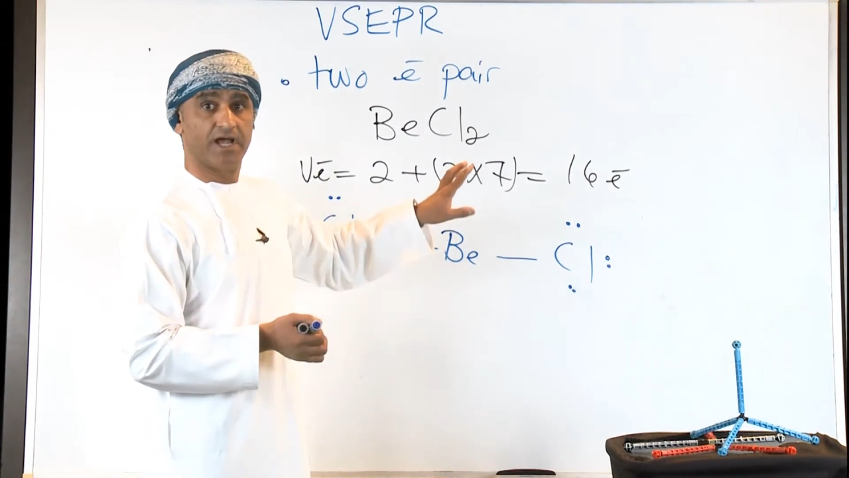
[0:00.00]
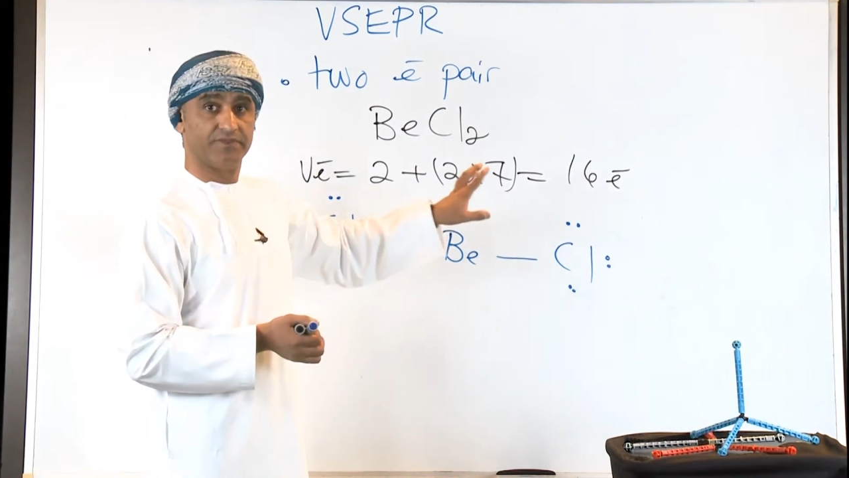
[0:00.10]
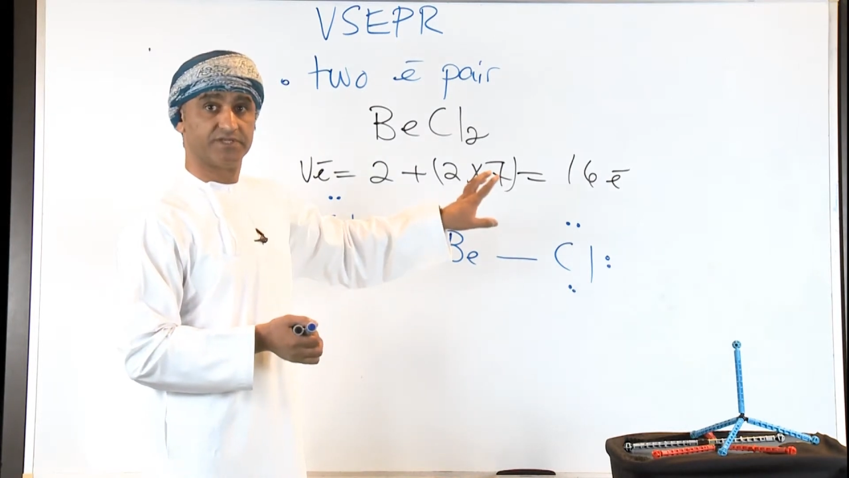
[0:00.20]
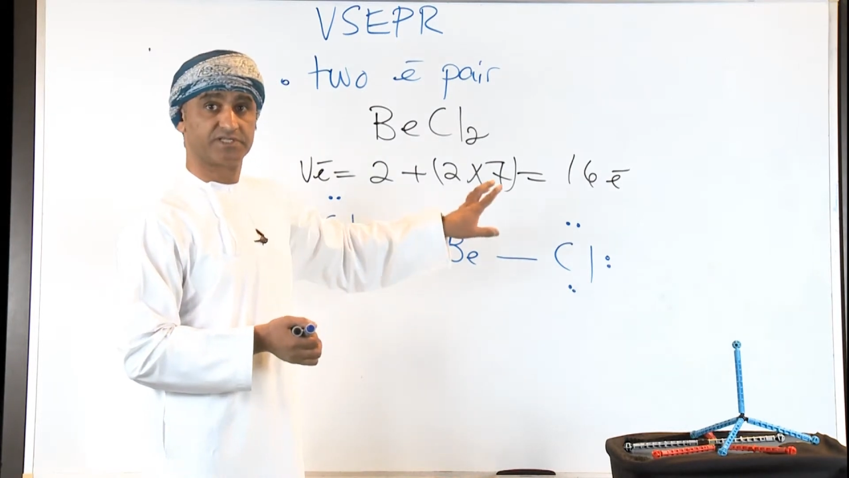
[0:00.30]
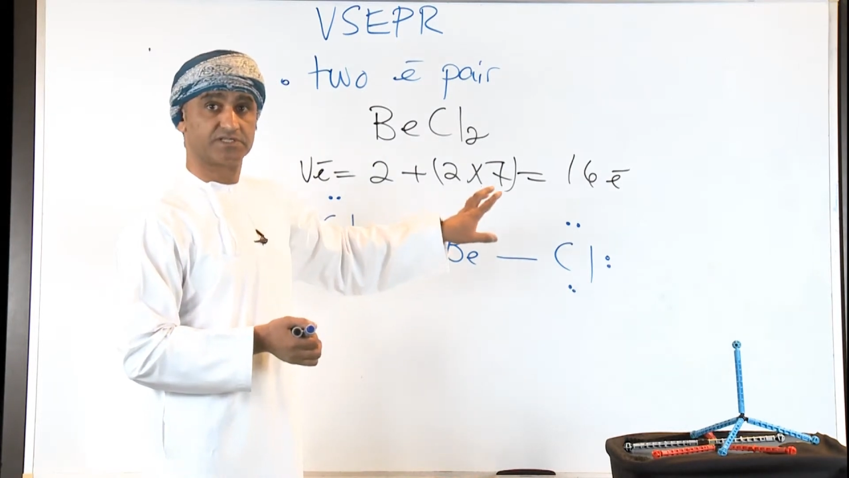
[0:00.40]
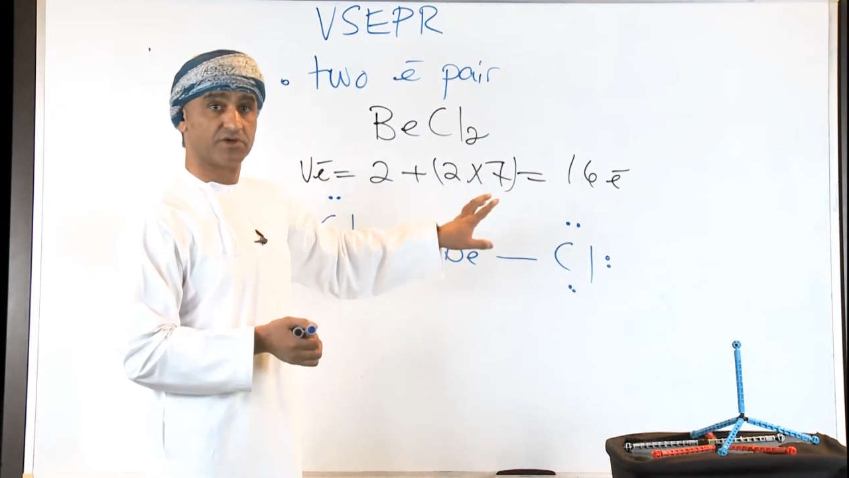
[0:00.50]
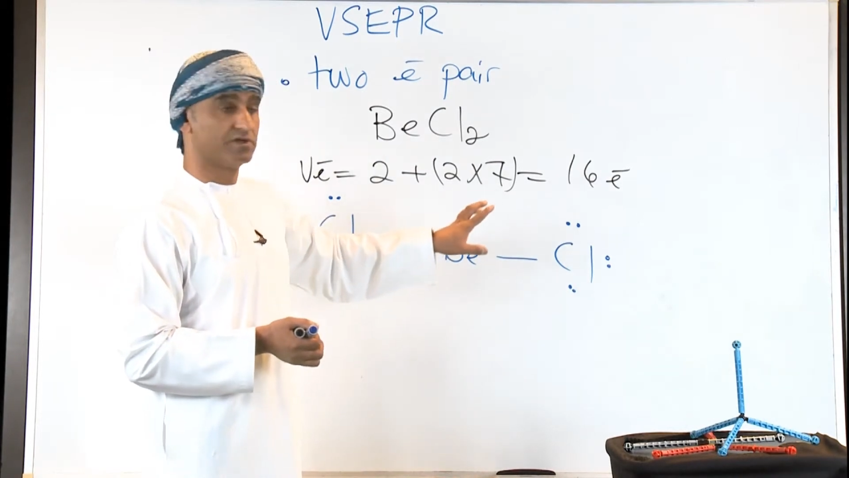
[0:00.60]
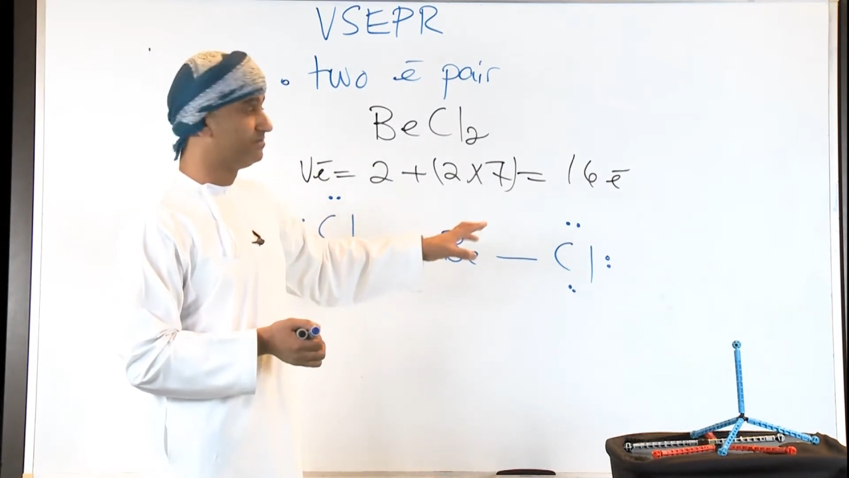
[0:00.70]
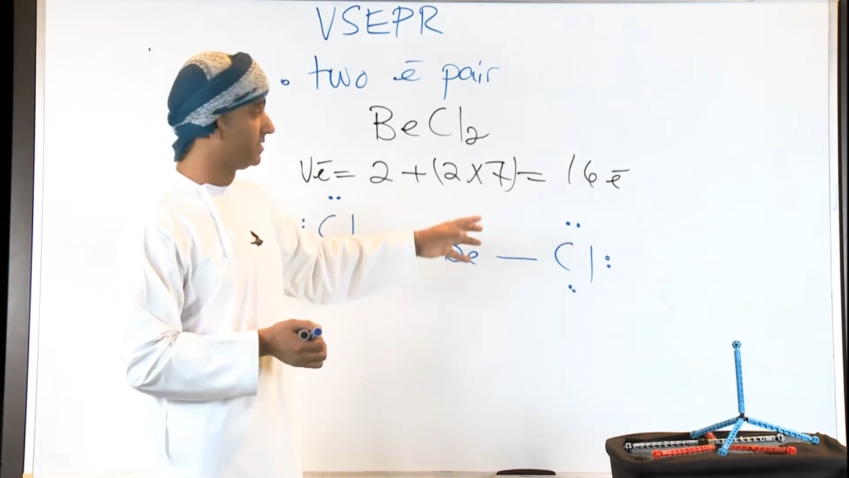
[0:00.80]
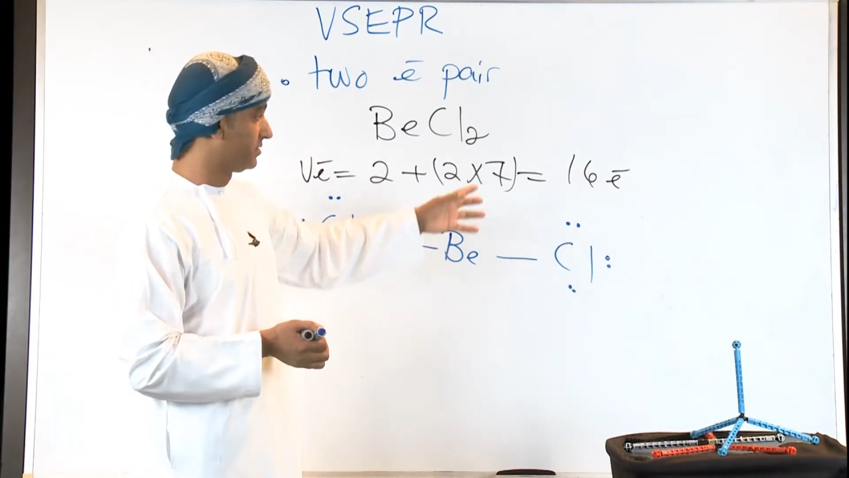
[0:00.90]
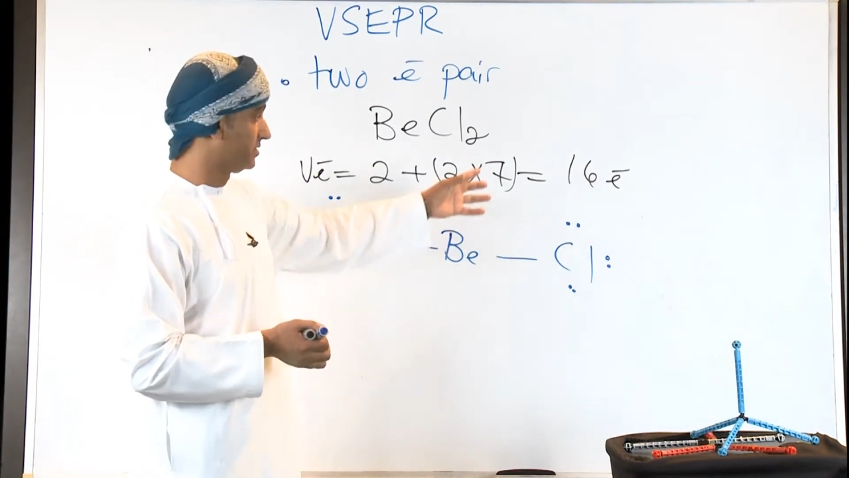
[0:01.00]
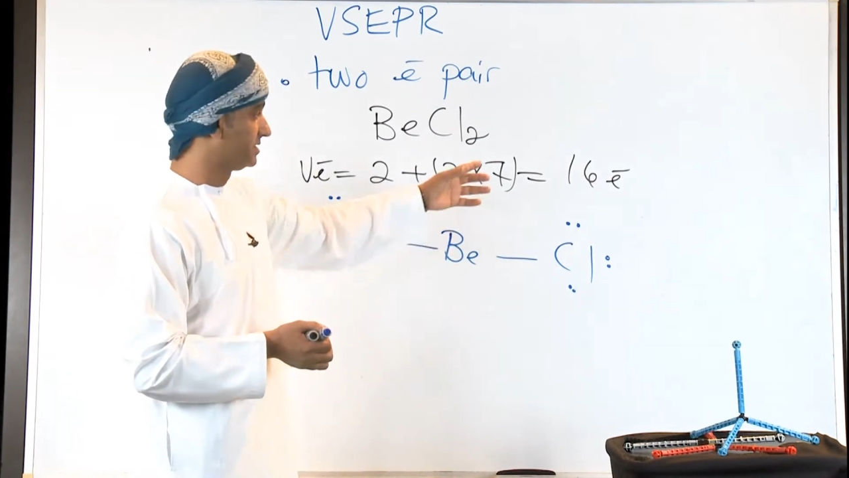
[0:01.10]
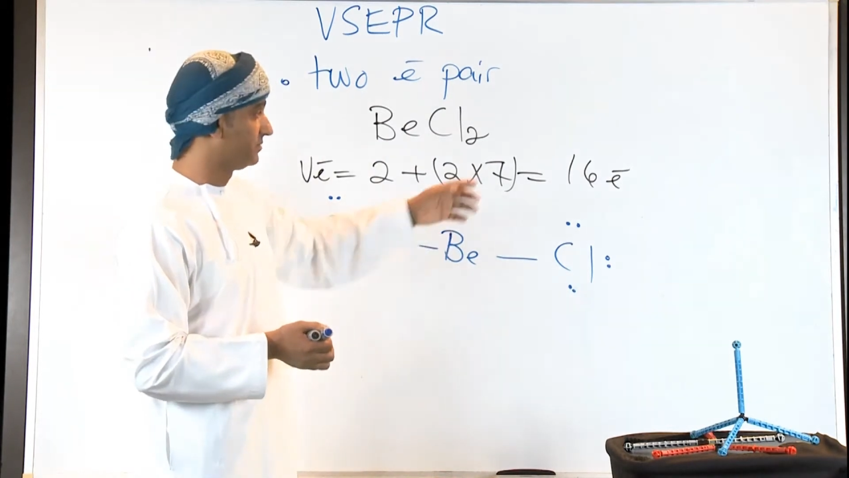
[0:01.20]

And this is good because